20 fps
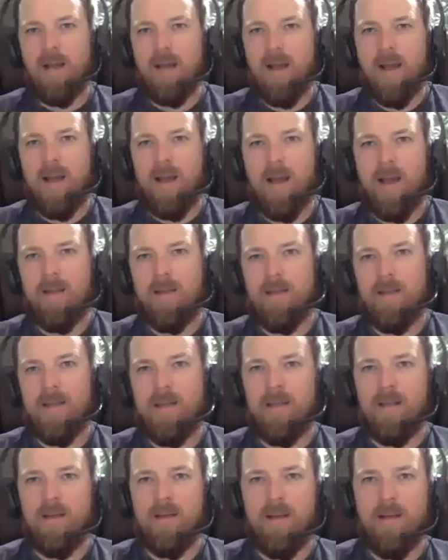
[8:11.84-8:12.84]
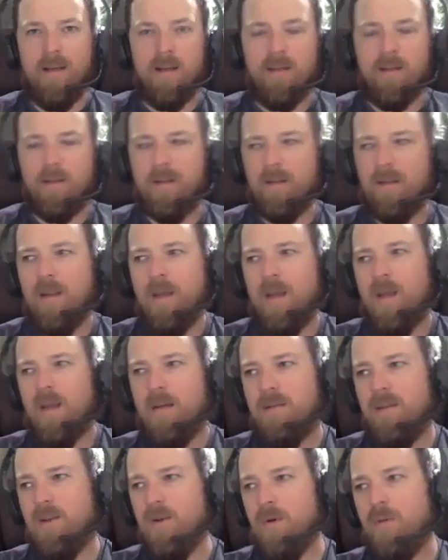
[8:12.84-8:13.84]
I think
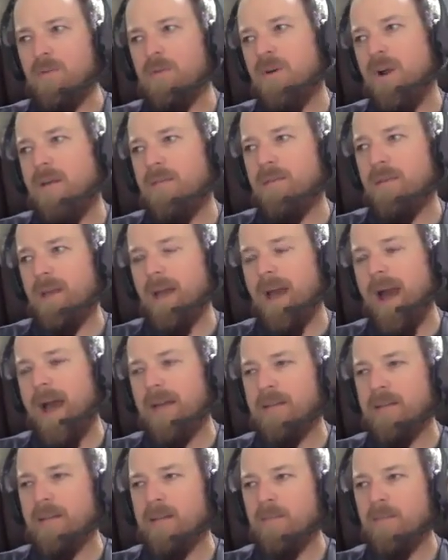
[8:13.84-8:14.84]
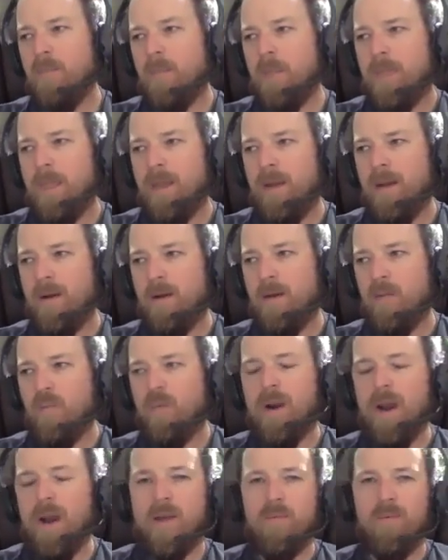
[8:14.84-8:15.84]
the older I've gotten,
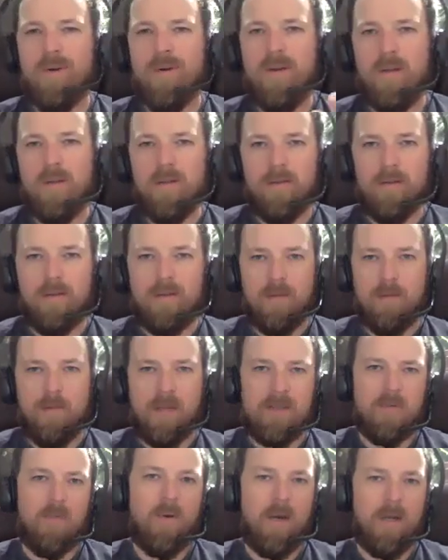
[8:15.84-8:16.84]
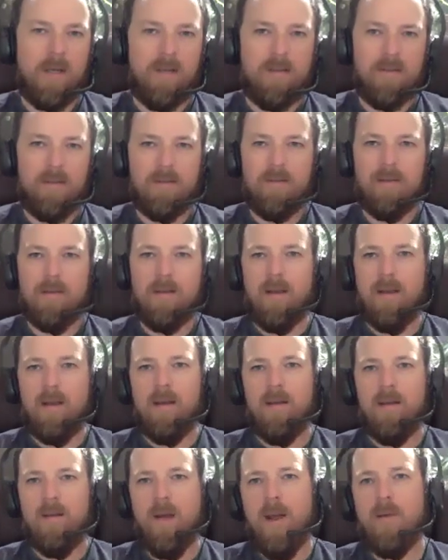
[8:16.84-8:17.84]
when I was in my 20s,
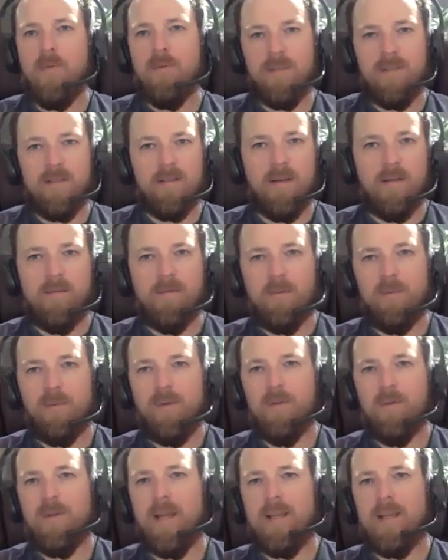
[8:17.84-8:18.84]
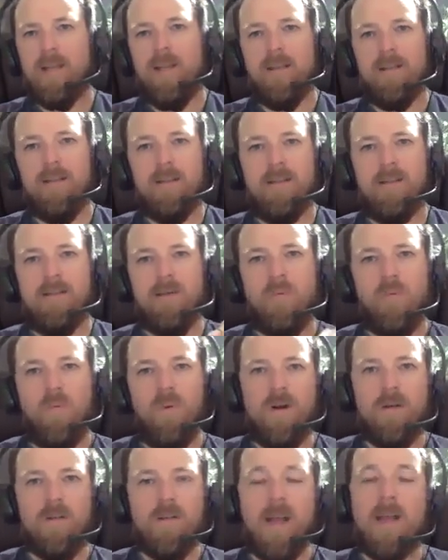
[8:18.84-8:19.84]
I was insufferable. Like the
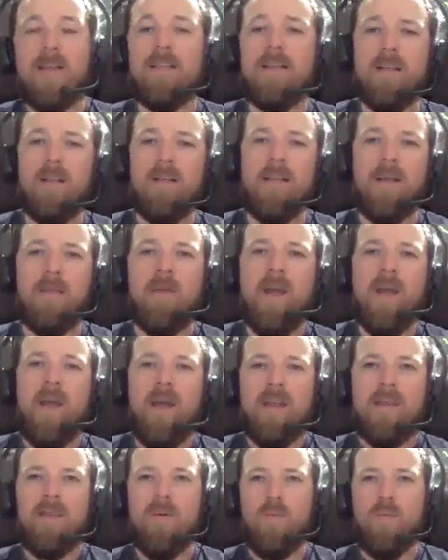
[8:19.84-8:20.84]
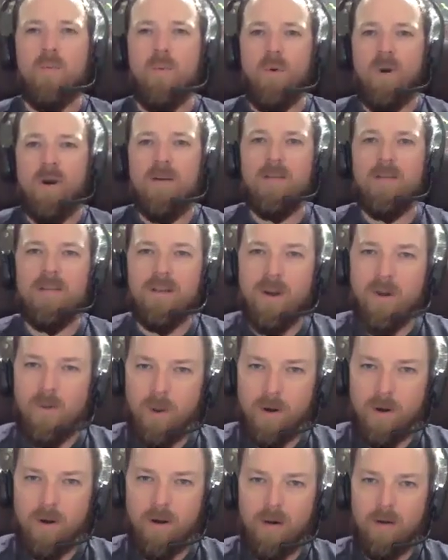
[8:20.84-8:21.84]
worst, I still am the worst
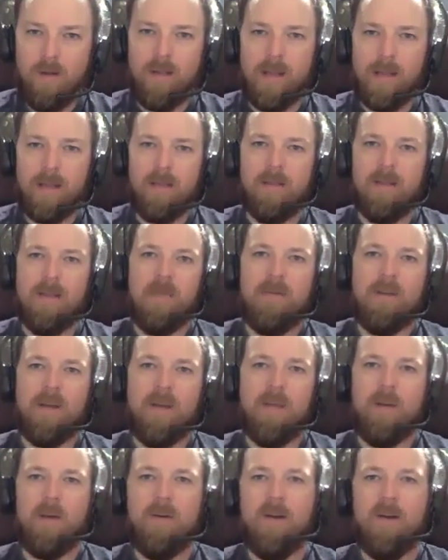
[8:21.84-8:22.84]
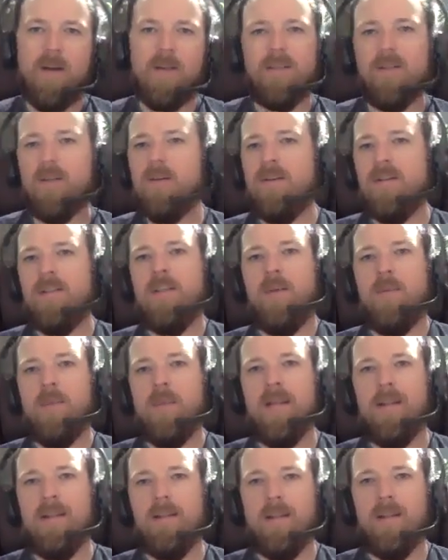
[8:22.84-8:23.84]
know-it-all like you'll ever come across. You couldn't tell
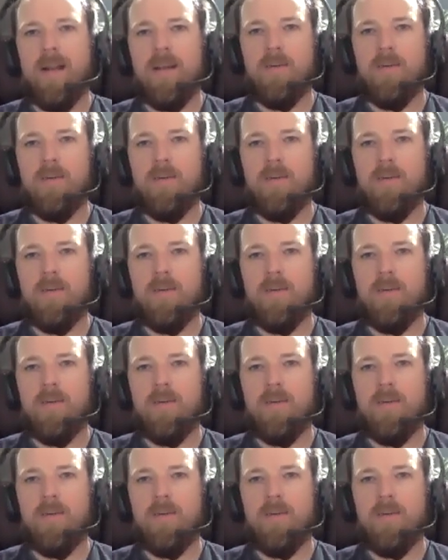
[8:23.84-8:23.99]
me anything.